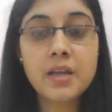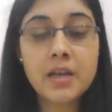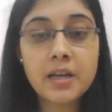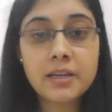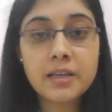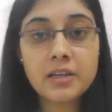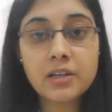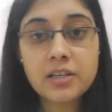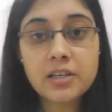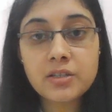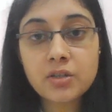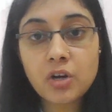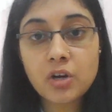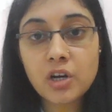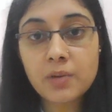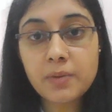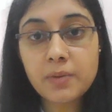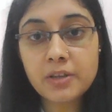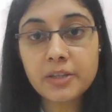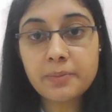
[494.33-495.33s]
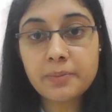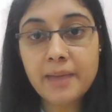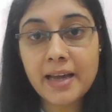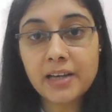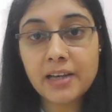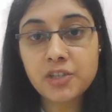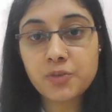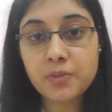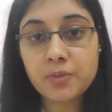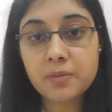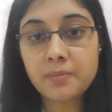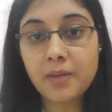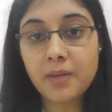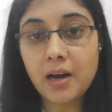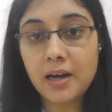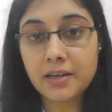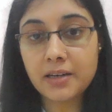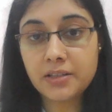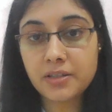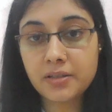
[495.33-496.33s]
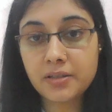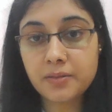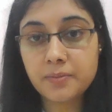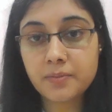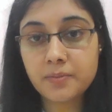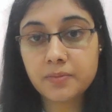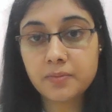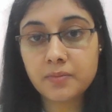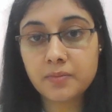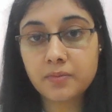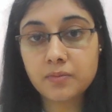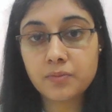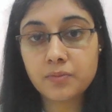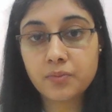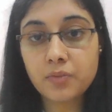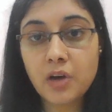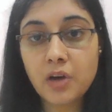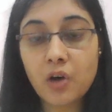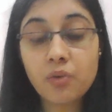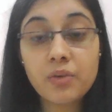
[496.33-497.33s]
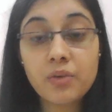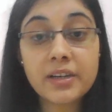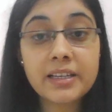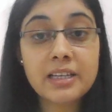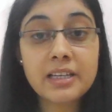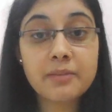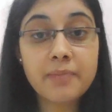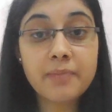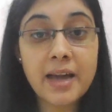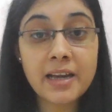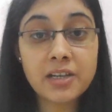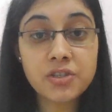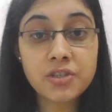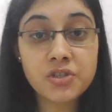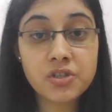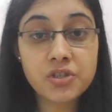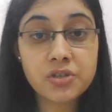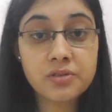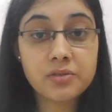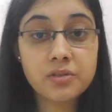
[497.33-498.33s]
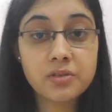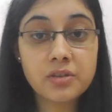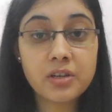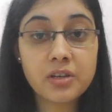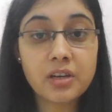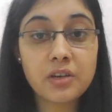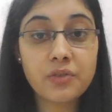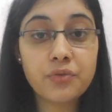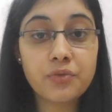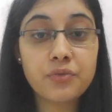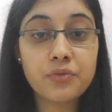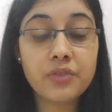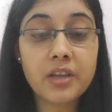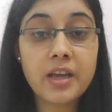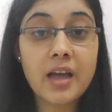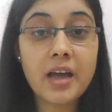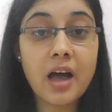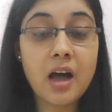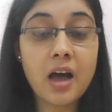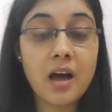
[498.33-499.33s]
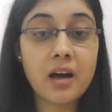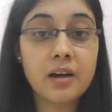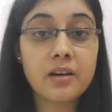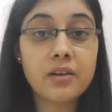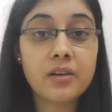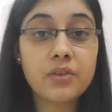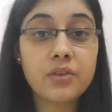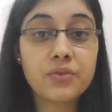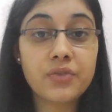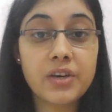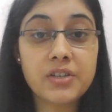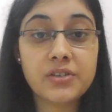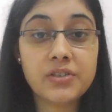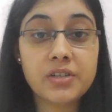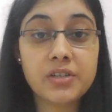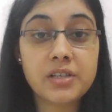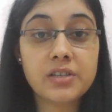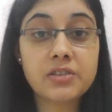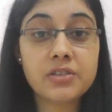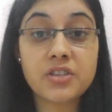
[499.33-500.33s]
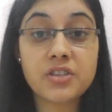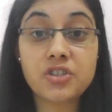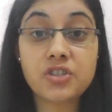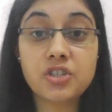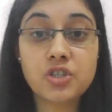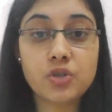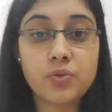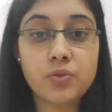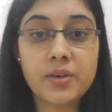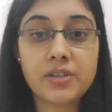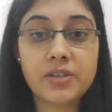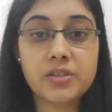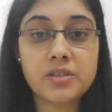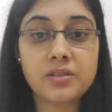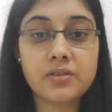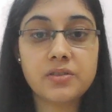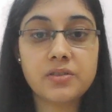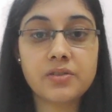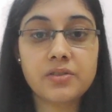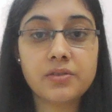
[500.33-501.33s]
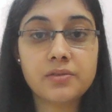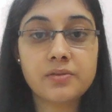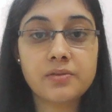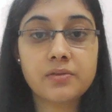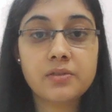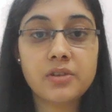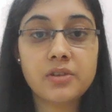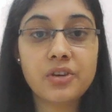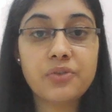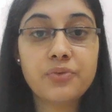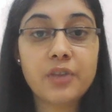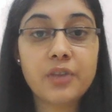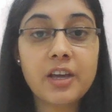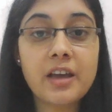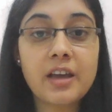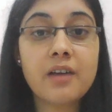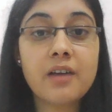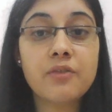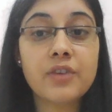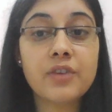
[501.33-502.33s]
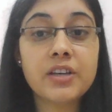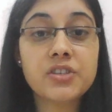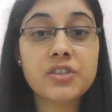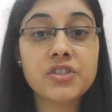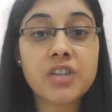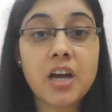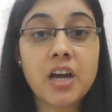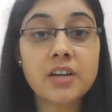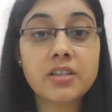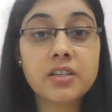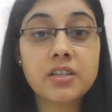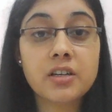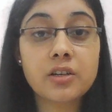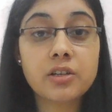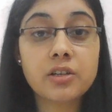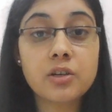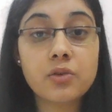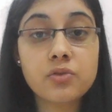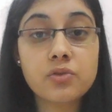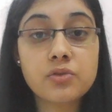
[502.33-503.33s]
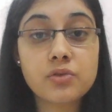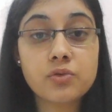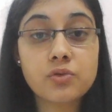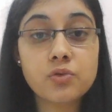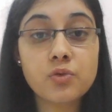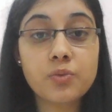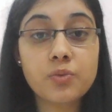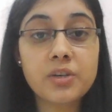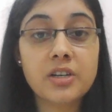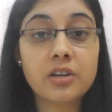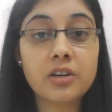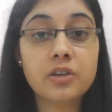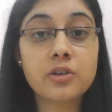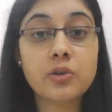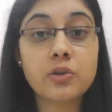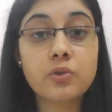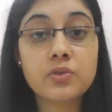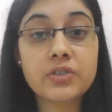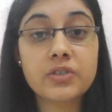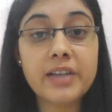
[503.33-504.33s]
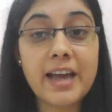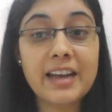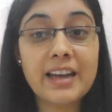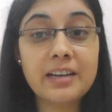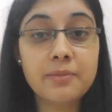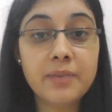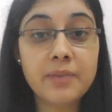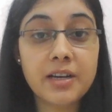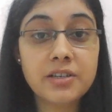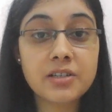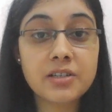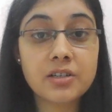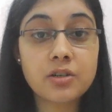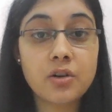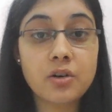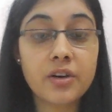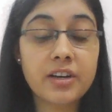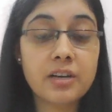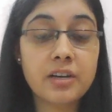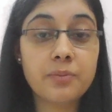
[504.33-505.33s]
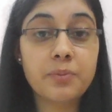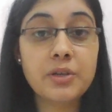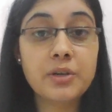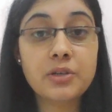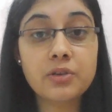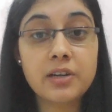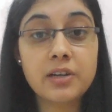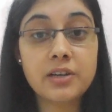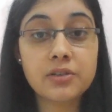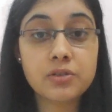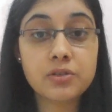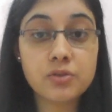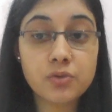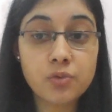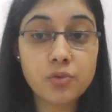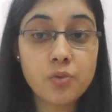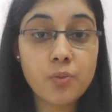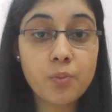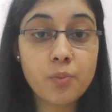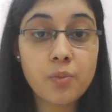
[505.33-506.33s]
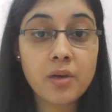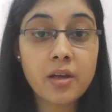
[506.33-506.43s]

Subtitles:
Now let's talk about the management part. How one can manage if they are facing such situations. If they are being stuck in a closed room, in a closed elevator, or in a windowless room,